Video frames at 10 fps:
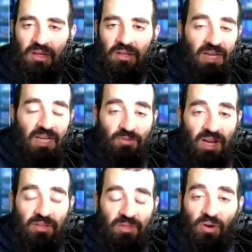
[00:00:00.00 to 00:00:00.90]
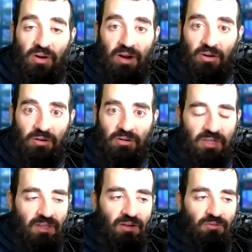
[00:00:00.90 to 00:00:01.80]
That's mm what I hmm. thought I heard,
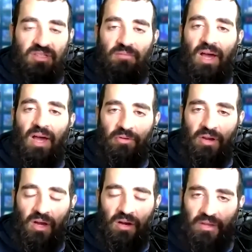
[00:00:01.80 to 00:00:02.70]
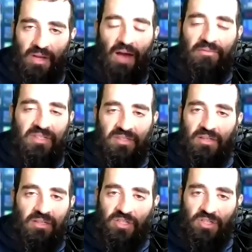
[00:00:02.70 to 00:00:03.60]
and that was the memory of it. Obviously,
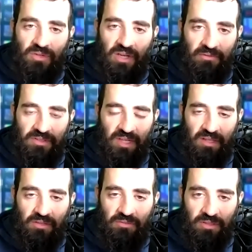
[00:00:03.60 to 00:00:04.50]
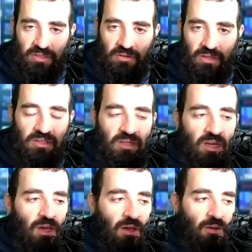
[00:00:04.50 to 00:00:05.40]
a teacher would never say that to a student,
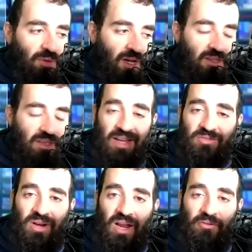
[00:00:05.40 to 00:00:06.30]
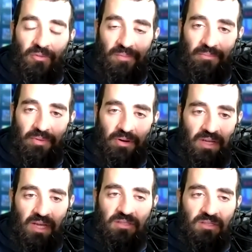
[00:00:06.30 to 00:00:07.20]
but that's what I remembered.
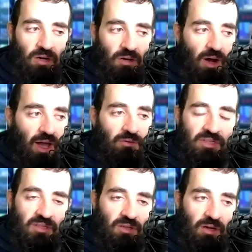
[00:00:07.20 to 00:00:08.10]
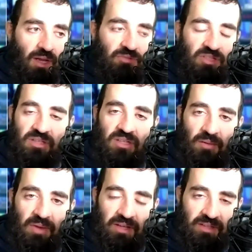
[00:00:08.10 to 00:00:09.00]
And so I always thought I'm just a
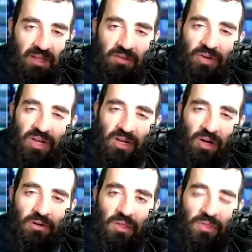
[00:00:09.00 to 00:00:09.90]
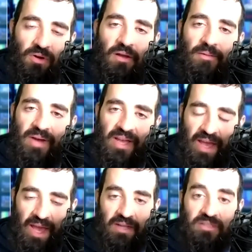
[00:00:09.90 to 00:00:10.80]
dumbass. And the reoccurring thought in my
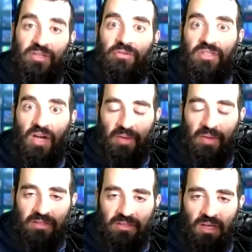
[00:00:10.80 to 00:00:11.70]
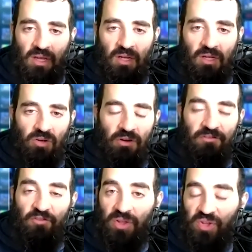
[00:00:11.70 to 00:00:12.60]
head is, you're a dumbass. So in
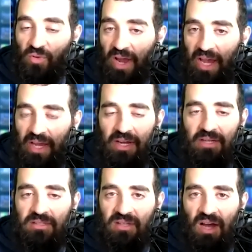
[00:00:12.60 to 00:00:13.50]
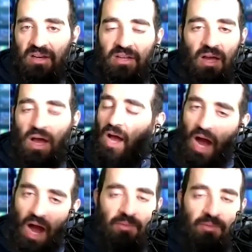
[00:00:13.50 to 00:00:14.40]
fourth grade, I decided
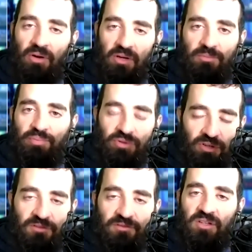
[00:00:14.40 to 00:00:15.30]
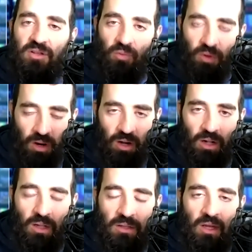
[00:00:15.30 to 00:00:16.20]
I am going to prove to the
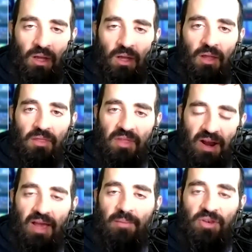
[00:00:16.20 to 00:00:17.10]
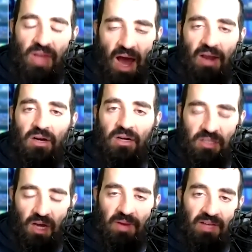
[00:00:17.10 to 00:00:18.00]
world that I am not a
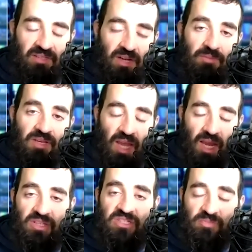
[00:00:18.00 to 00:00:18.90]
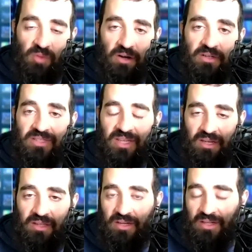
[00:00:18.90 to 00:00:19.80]
dumbass. And I became the smartest kid
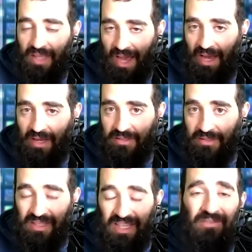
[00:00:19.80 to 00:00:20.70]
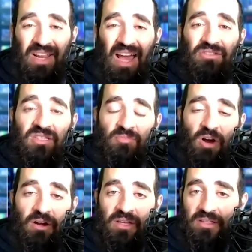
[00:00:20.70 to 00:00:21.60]
in the class, even
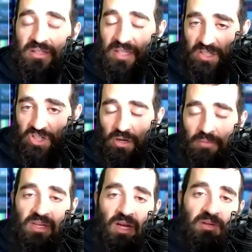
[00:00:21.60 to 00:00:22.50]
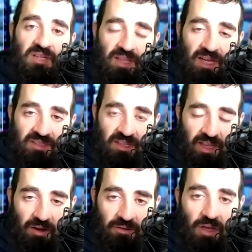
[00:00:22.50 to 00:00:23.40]
outsmarting the teacher and becoming the class
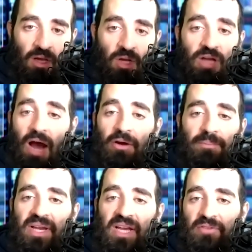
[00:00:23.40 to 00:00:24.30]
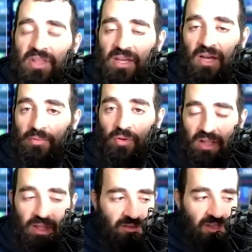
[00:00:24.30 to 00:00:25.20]
clown. So I would pick everything up
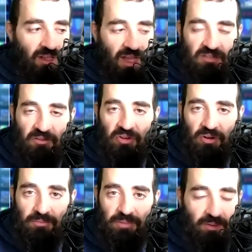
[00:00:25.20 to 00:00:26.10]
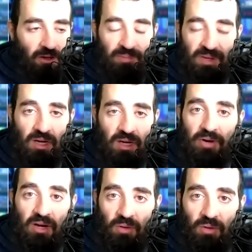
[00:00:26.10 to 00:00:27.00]
quickly. I was a class of 30 people. I'd pick it up
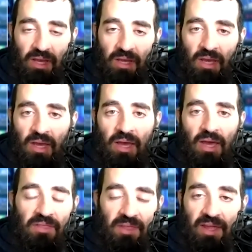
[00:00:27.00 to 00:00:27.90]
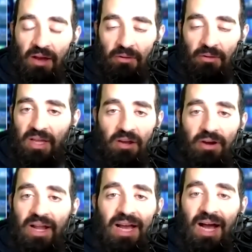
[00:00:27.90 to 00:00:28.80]
right away. And then I would be like, all right,
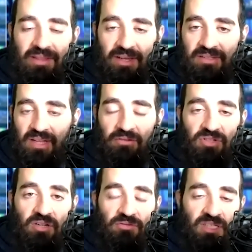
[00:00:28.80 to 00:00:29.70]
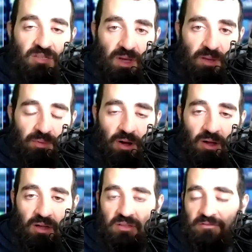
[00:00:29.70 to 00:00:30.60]
I got this. And I would start doing
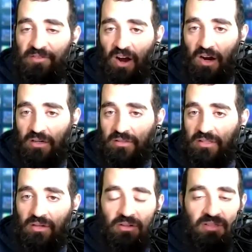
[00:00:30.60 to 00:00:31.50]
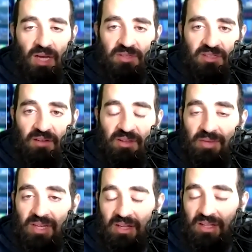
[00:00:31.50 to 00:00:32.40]
spitballs and farts and all types of stuff to
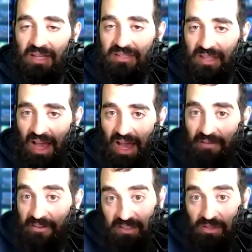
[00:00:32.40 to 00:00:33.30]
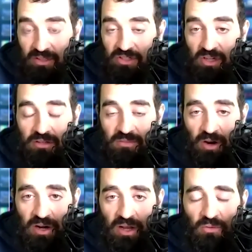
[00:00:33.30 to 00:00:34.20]
make the class laugh because I wanted to show how
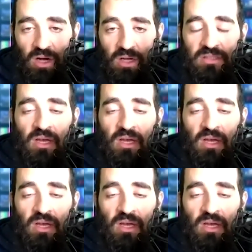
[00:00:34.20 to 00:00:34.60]
smart I was.